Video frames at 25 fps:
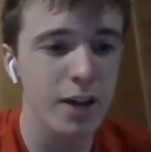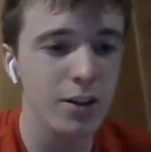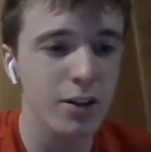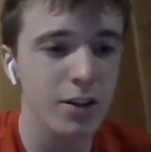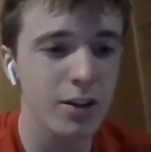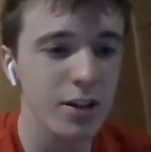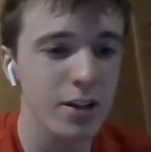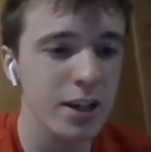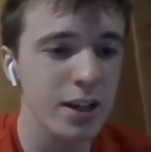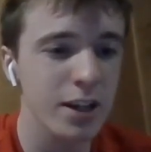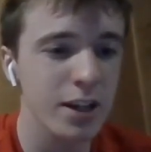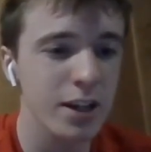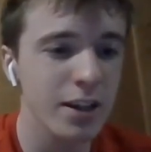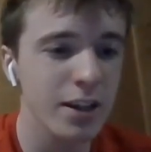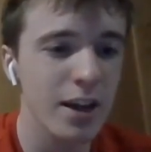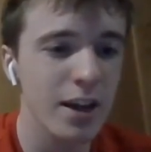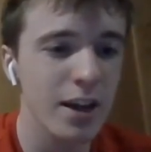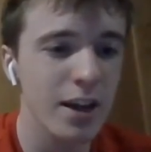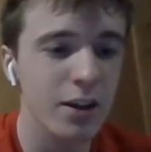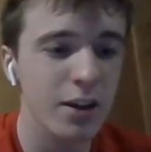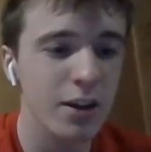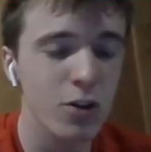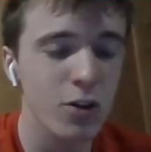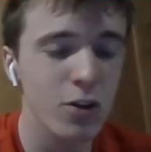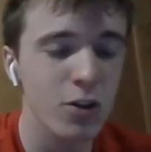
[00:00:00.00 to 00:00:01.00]
And I think,
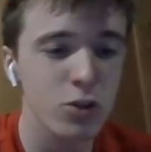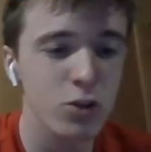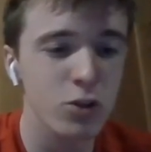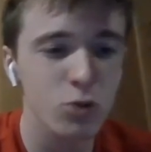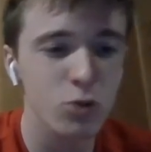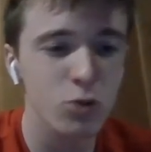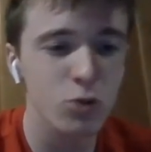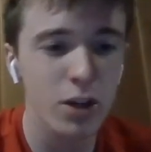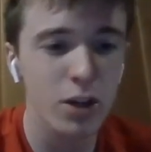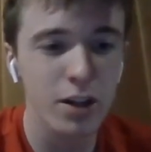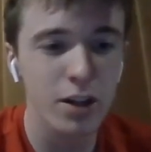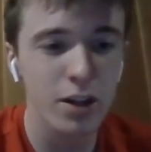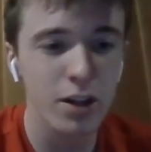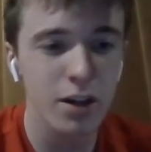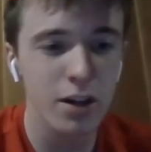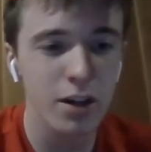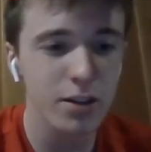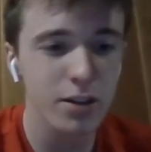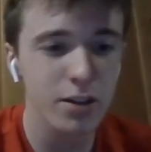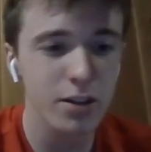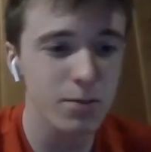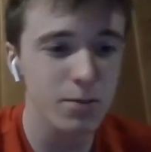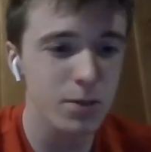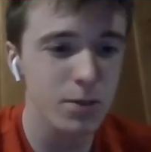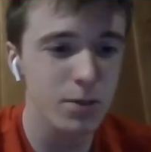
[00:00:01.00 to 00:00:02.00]
yeah, Connor's right there.
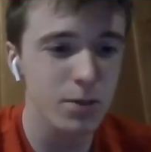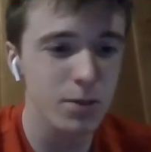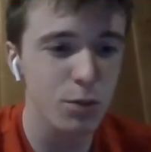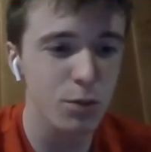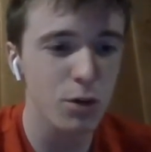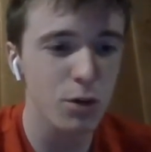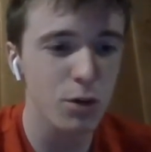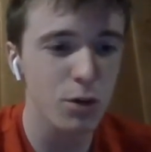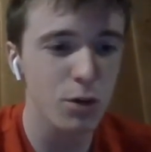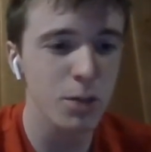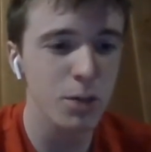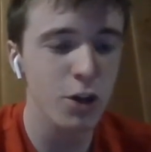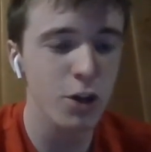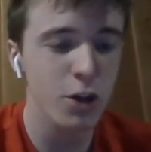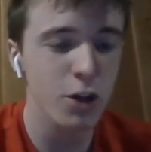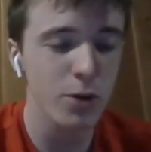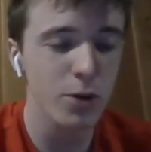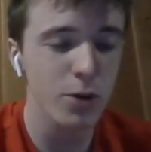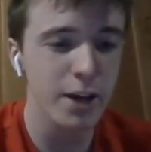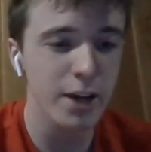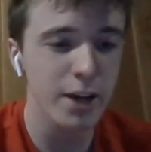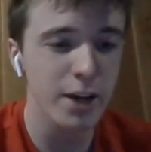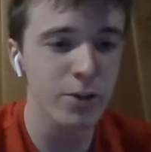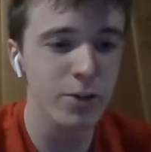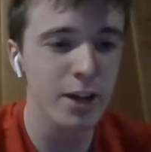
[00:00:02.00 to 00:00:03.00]
They're probably
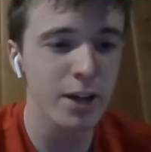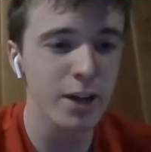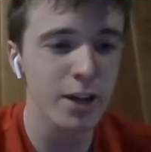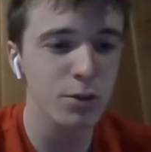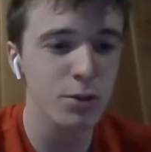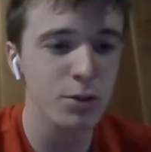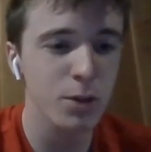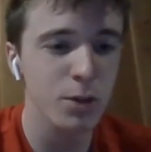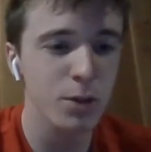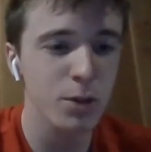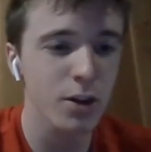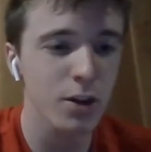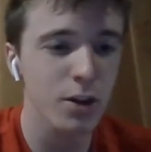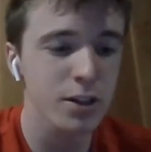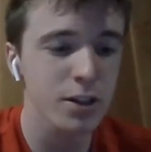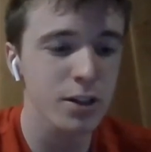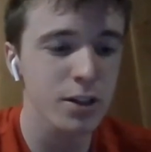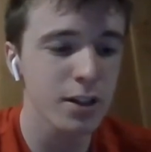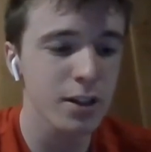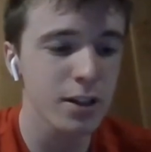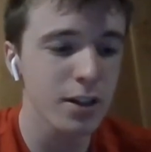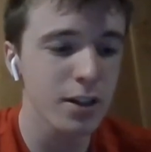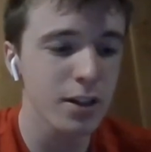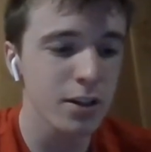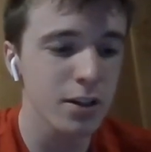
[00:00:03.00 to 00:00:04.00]
going out now, to be honest.
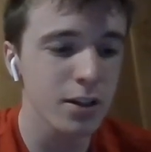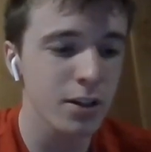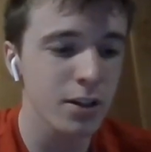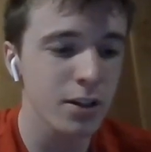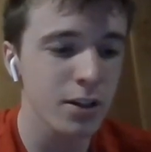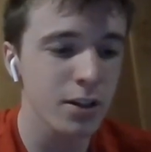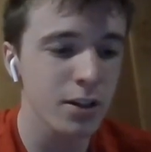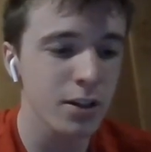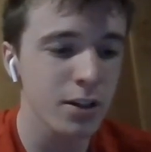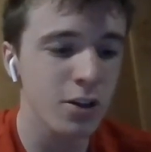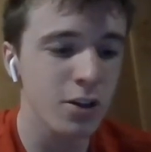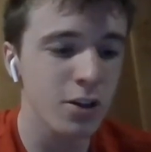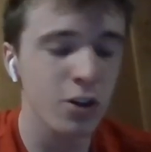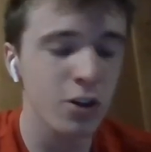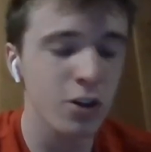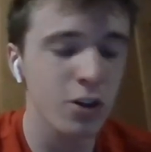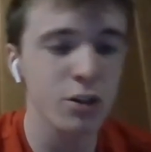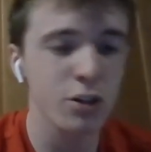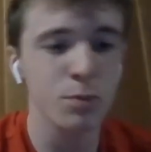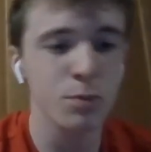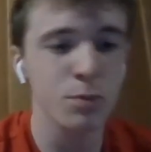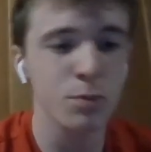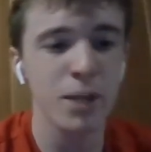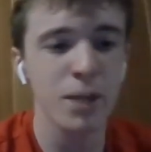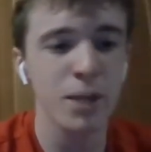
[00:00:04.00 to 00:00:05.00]
Like, they're not going
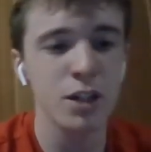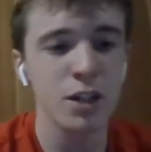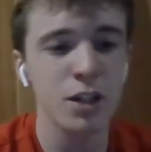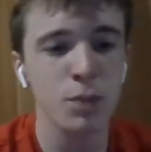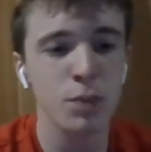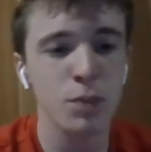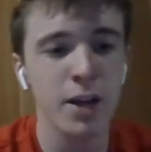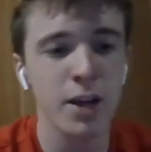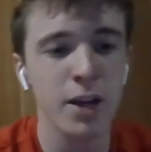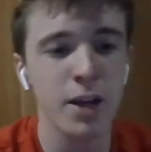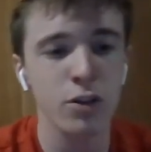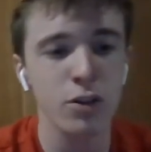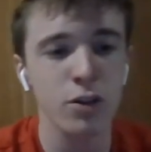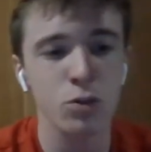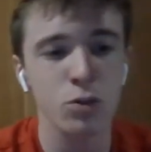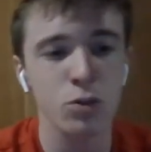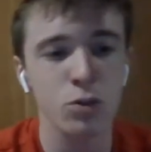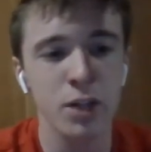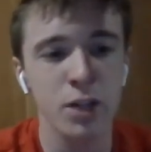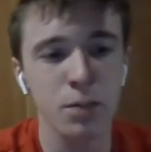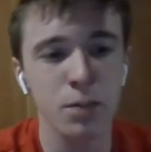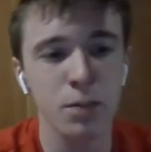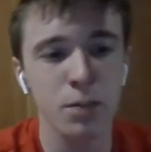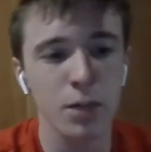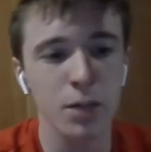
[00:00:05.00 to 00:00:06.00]
to beat Spain or
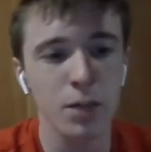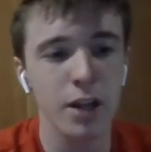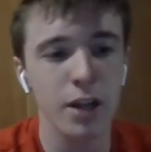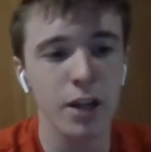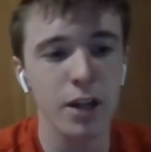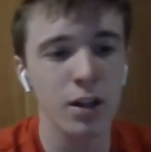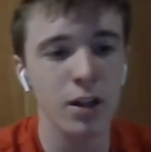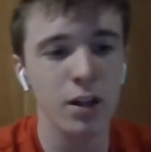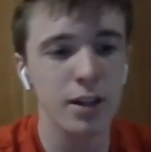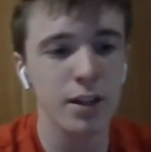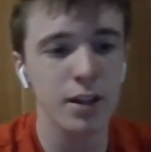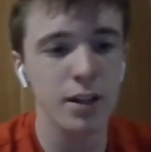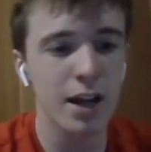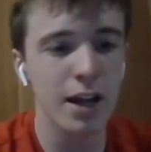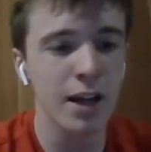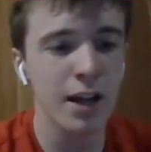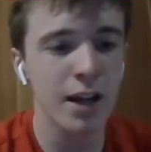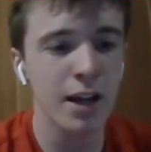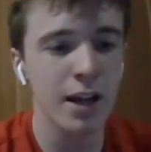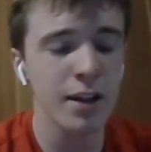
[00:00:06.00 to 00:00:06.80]
Sweden playing like that.